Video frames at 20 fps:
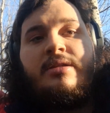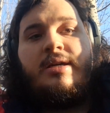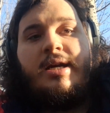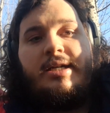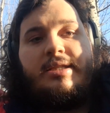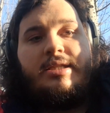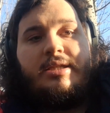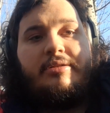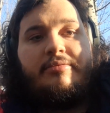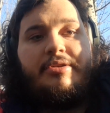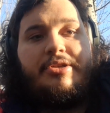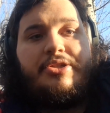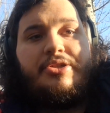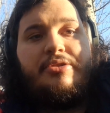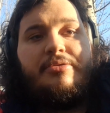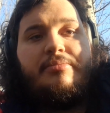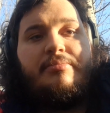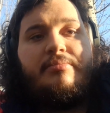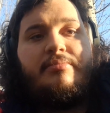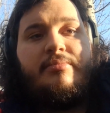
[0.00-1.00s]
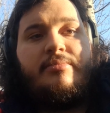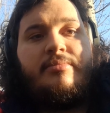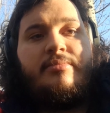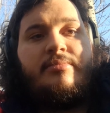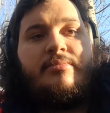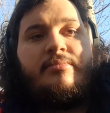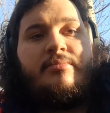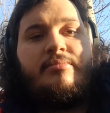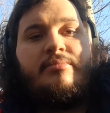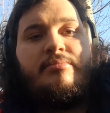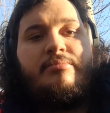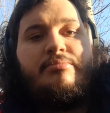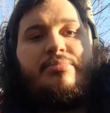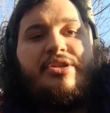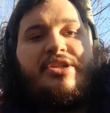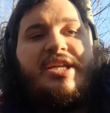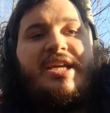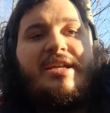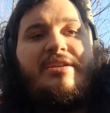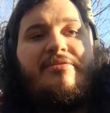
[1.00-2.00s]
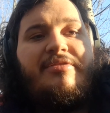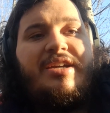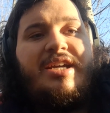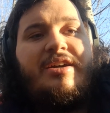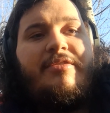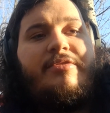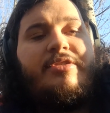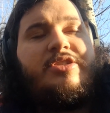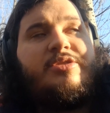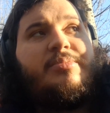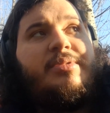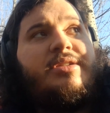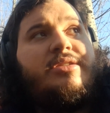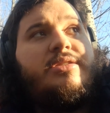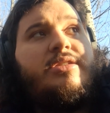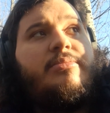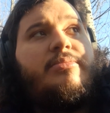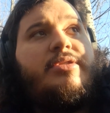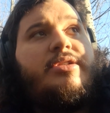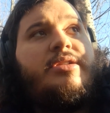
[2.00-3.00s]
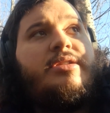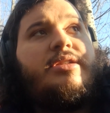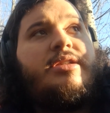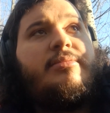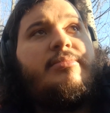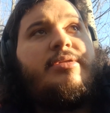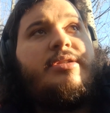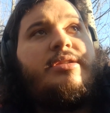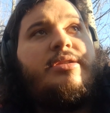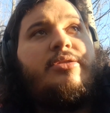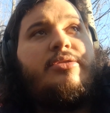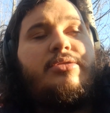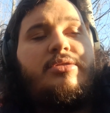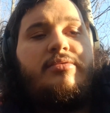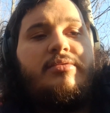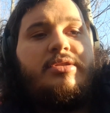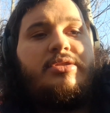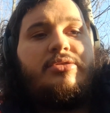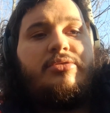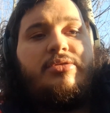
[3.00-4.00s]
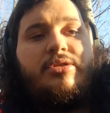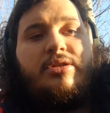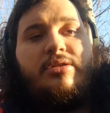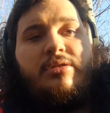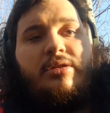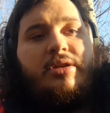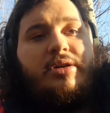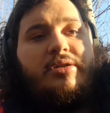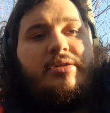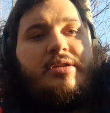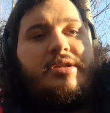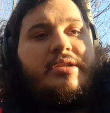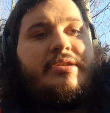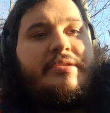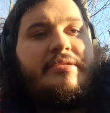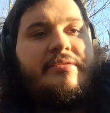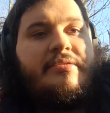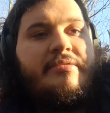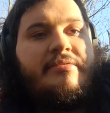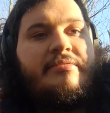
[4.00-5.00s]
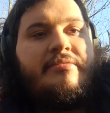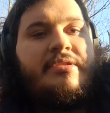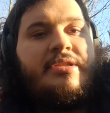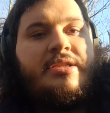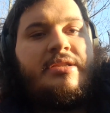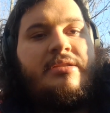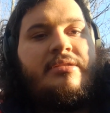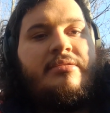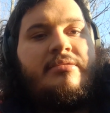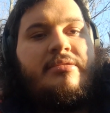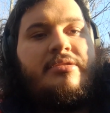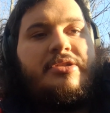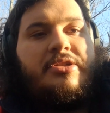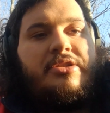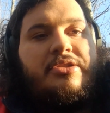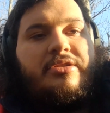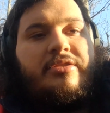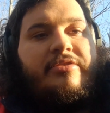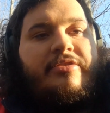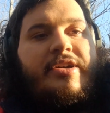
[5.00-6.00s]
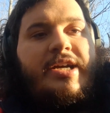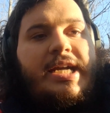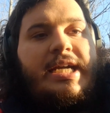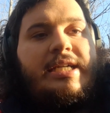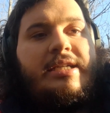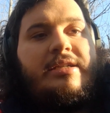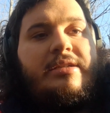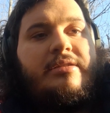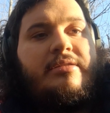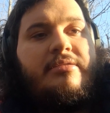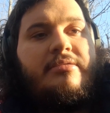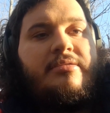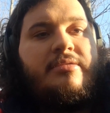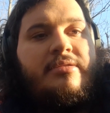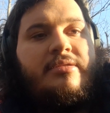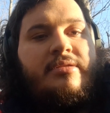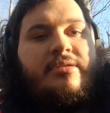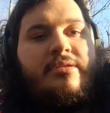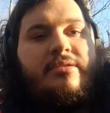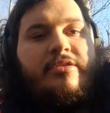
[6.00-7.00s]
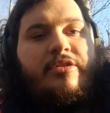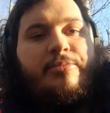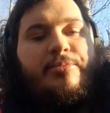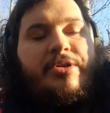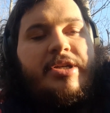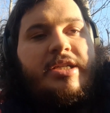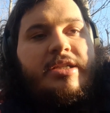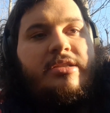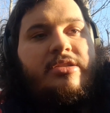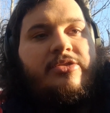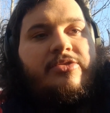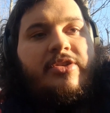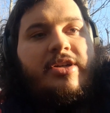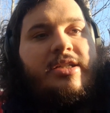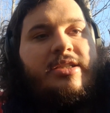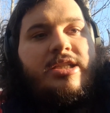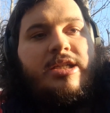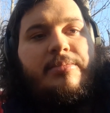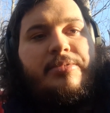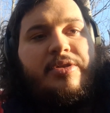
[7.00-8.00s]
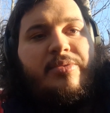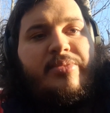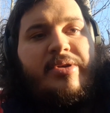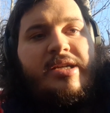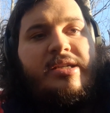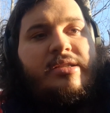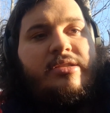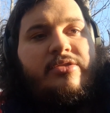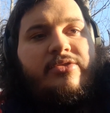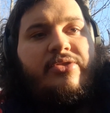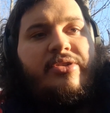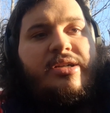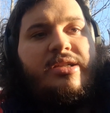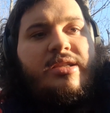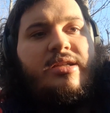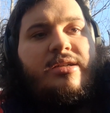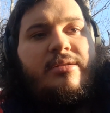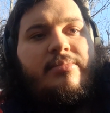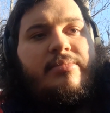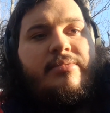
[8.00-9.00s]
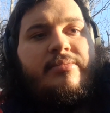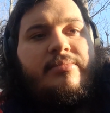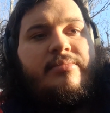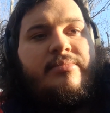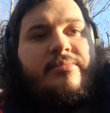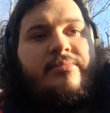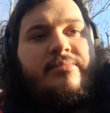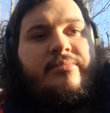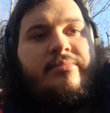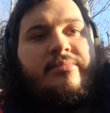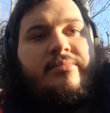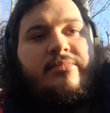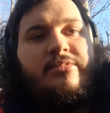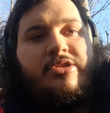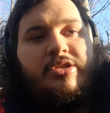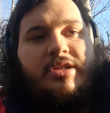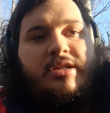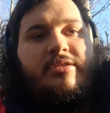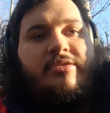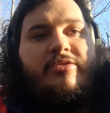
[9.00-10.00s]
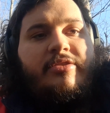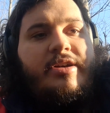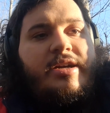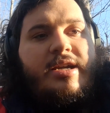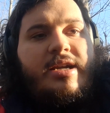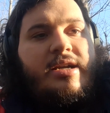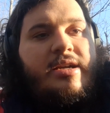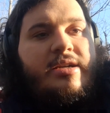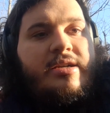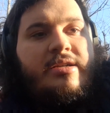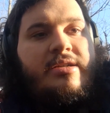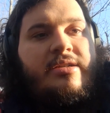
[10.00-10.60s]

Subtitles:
I think we should pretend we have responsibility, but those of us who don't. Just a fact. If your brain is fucked up, your brain is fucked up. It's not fair